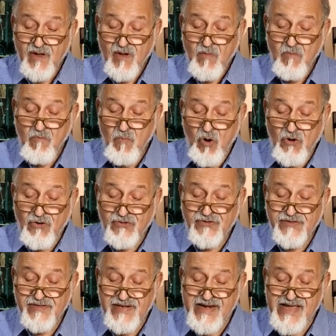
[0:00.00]

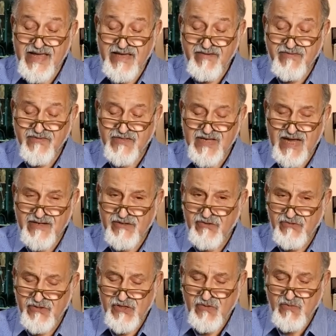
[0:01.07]
murt leaves, I
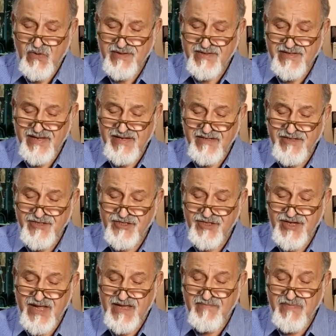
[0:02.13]
don't know what the
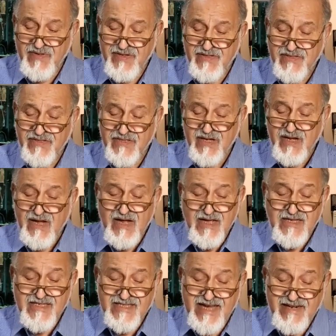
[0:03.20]
English name is,
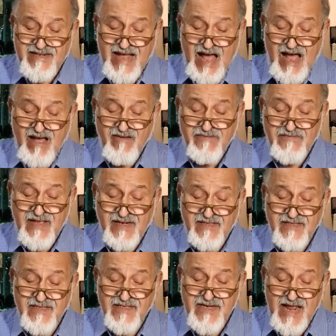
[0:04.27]
sedav,
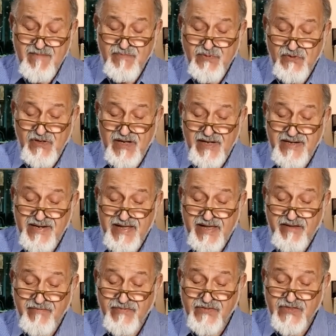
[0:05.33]
that is nebula
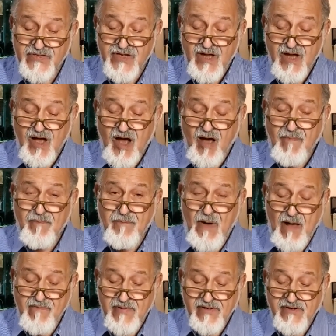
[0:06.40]
leaves, a
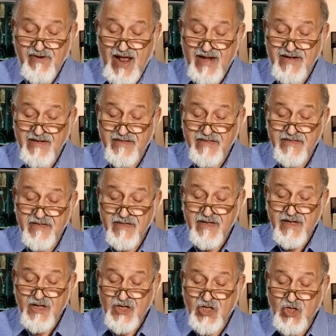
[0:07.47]
pomegranate,
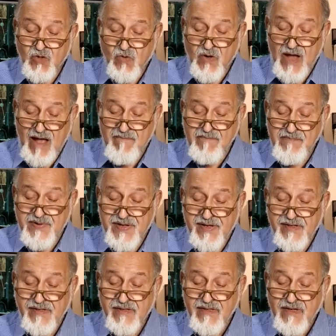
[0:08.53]

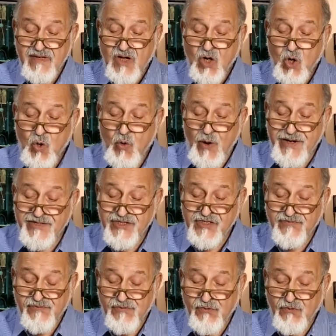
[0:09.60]
cucumber,
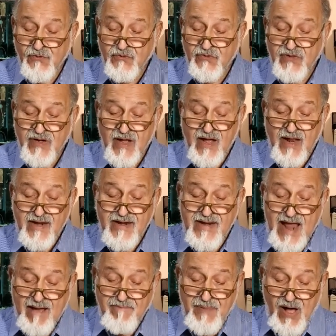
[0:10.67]
quince fruit,
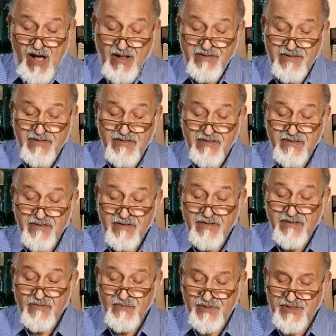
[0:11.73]
nabat,
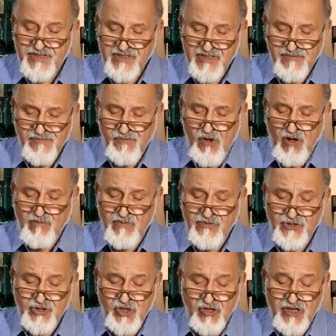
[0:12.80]
which is a form of
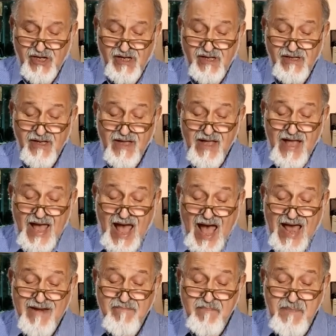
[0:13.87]
sugar,
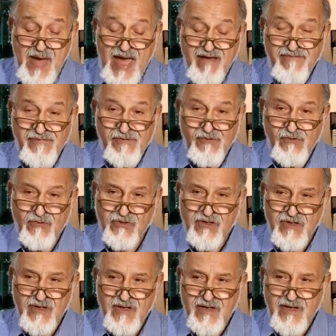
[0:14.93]
and beh fruit.
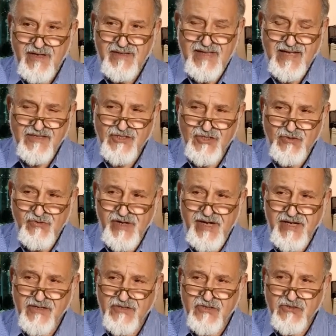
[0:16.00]
That's
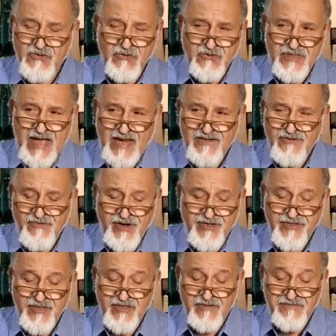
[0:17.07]
unique to that
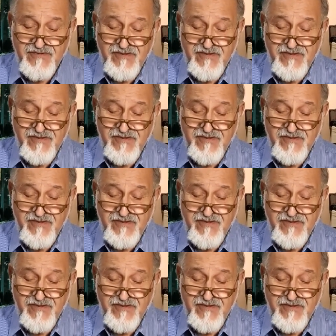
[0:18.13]
region of